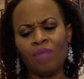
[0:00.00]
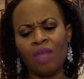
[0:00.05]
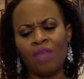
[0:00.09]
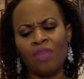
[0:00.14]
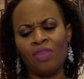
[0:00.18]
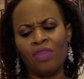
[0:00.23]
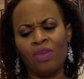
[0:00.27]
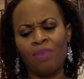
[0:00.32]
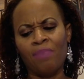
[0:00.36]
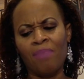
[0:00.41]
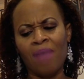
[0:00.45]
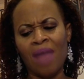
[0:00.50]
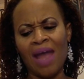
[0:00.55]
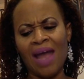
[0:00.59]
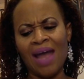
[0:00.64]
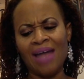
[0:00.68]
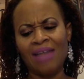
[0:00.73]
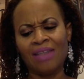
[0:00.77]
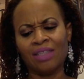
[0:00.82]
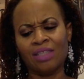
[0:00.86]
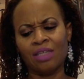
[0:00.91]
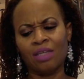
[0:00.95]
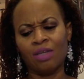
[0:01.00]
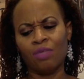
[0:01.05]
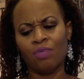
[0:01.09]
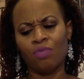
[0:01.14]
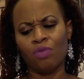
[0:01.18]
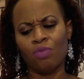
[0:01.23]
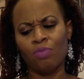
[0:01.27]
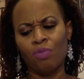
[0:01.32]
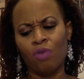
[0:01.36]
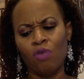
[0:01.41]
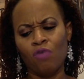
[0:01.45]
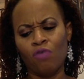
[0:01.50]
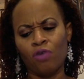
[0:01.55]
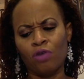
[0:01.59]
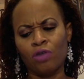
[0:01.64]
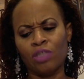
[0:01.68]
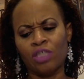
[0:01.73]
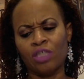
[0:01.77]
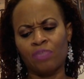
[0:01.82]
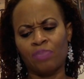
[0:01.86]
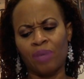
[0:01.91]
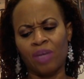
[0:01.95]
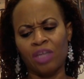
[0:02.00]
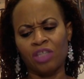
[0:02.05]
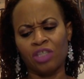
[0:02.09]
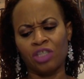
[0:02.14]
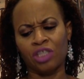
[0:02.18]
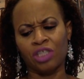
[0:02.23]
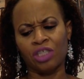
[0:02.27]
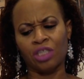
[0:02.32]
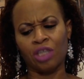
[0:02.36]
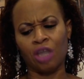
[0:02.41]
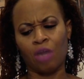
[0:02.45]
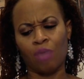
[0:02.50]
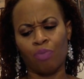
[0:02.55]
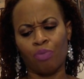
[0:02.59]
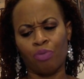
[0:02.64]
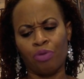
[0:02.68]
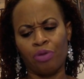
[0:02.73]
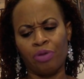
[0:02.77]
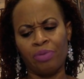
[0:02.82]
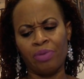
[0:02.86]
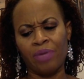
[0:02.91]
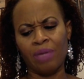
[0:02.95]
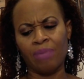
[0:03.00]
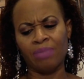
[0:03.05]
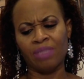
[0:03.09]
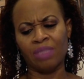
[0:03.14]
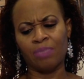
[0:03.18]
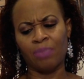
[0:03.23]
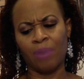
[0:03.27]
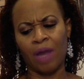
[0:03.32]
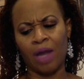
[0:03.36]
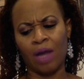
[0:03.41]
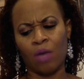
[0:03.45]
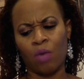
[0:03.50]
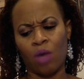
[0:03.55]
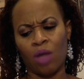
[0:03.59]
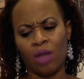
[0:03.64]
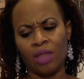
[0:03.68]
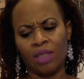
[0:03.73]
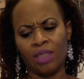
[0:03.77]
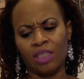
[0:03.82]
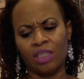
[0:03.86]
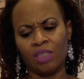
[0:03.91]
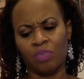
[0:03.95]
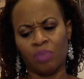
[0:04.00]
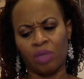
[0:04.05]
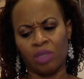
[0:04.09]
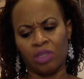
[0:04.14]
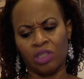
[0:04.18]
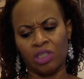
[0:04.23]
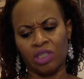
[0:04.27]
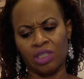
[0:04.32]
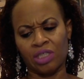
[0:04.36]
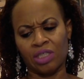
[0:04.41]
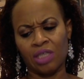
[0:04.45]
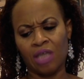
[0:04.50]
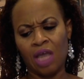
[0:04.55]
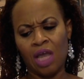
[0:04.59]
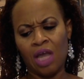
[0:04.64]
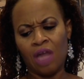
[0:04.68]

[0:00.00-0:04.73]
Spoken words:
The mask remover sponges are premium spa quality sponges